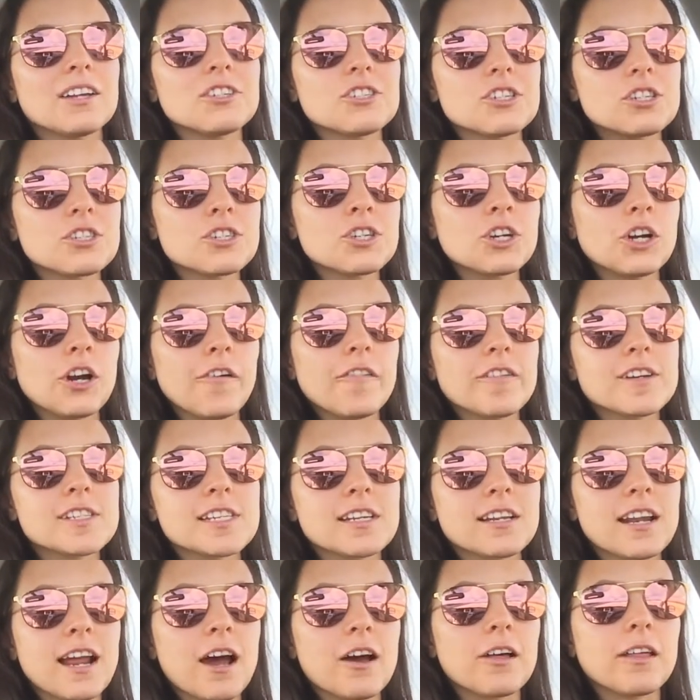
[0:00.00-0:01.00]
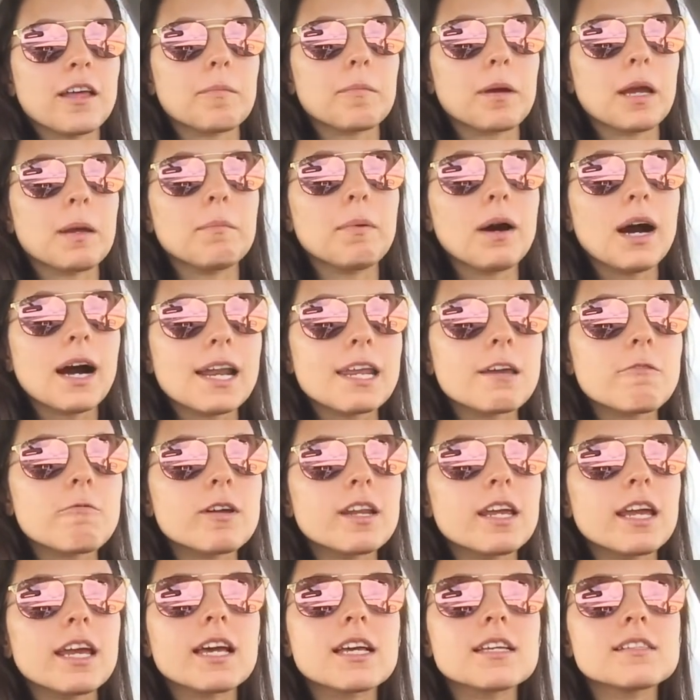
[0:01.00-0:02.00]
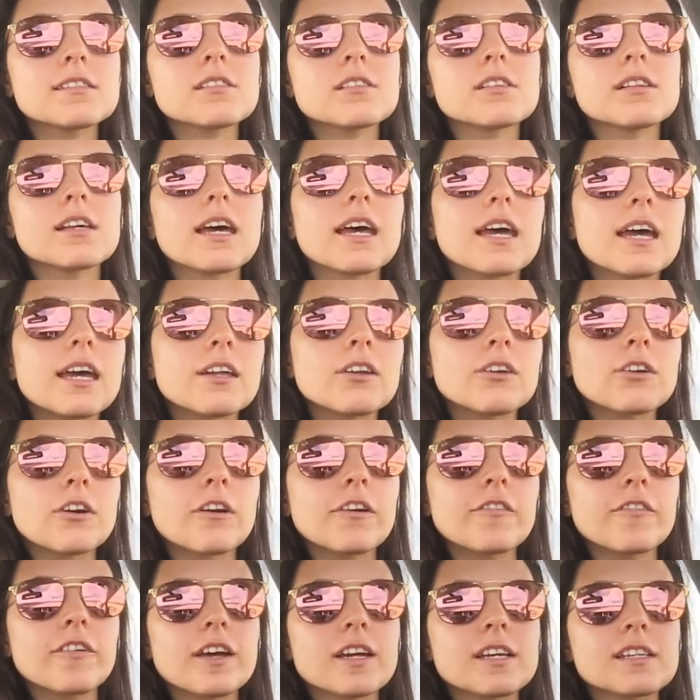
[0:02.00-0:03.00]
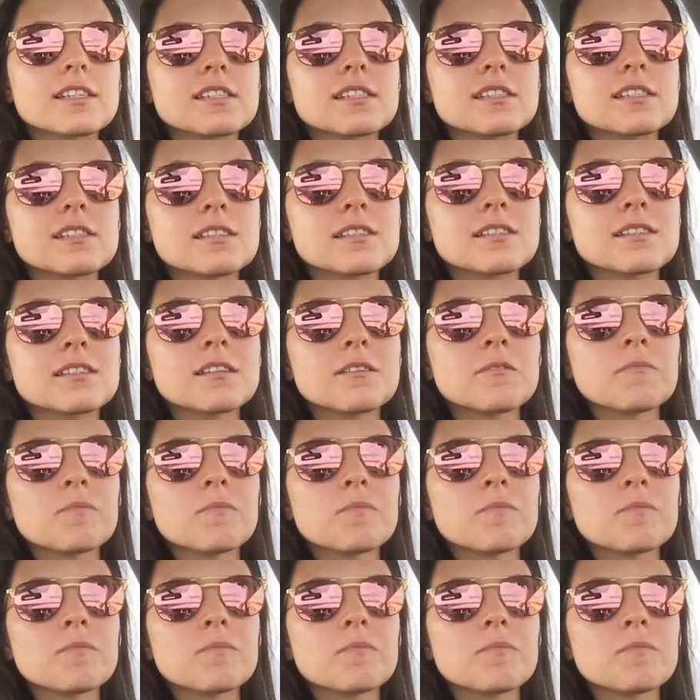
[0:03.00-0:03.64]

Just nervous on how, like, my body would handle it, nervous